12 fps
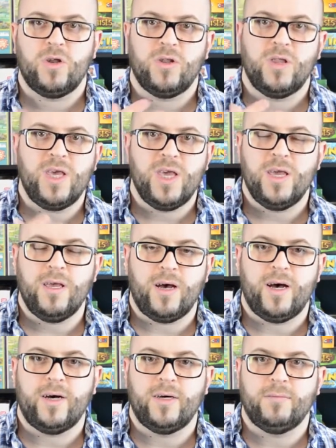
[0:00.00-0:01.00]
the
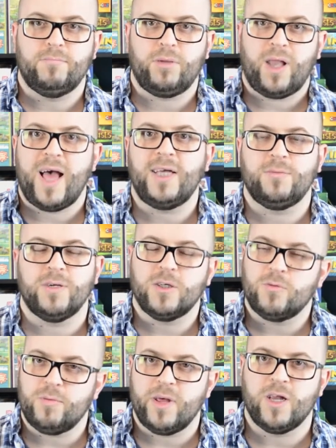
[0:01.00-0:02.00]
bless,
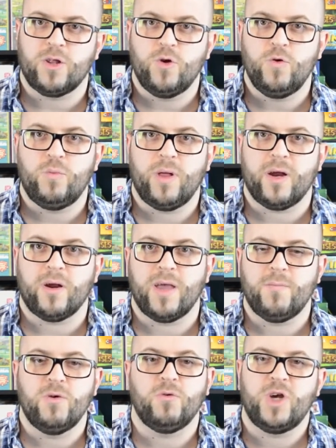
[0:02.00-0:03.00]
because we played a 2-player
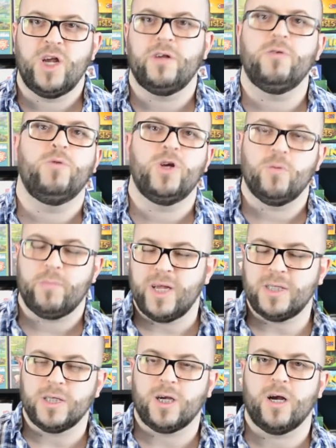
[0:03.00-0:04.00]
game, you change it one of your
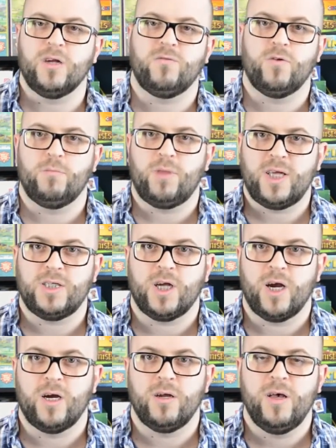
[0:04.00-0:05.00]
basic cards for a bless
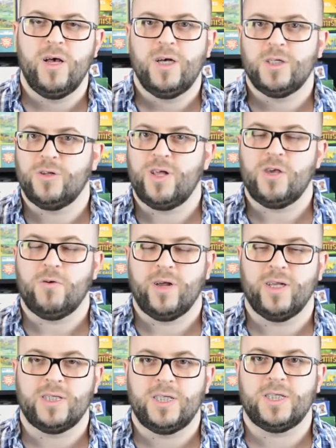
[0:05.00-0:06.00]
card so that you
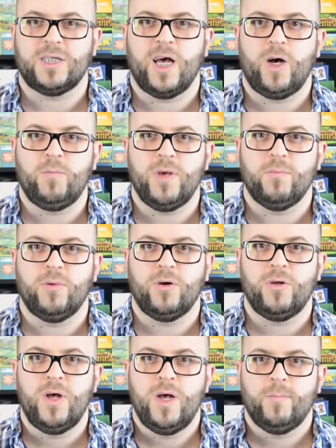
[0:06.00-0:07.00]
can assist to help
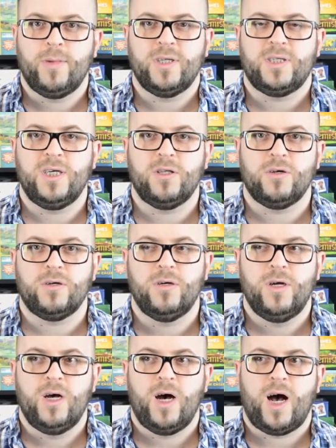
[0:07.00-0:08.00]
people. But it's either
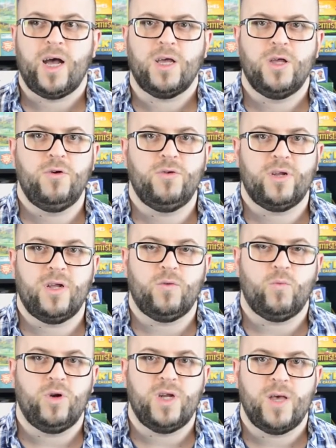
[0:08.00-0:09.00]
I could use it as
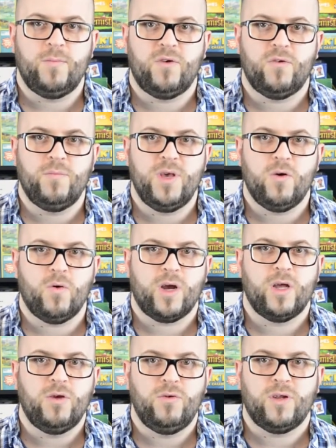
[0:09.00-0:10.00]
1 damage for me, or I
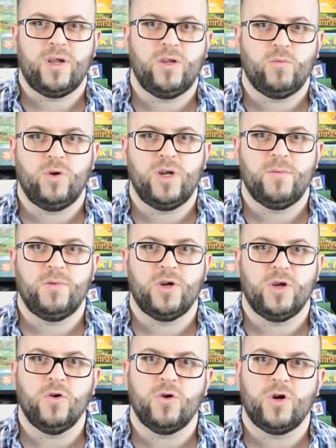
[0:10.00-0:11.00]
could use it as 1 damage
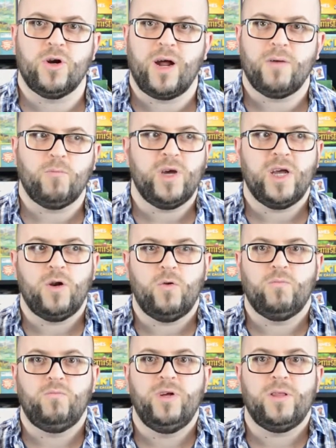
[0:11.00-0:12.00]
on your turn. We get
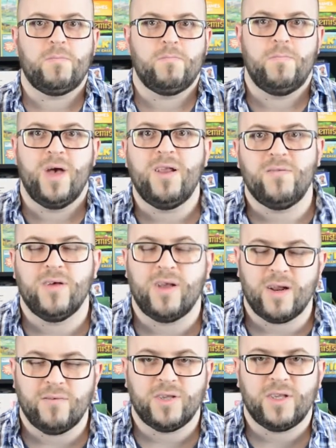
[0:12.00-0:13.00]
no really benefit
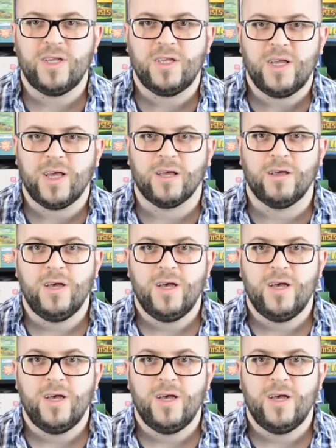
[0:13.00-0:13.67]
out of assisting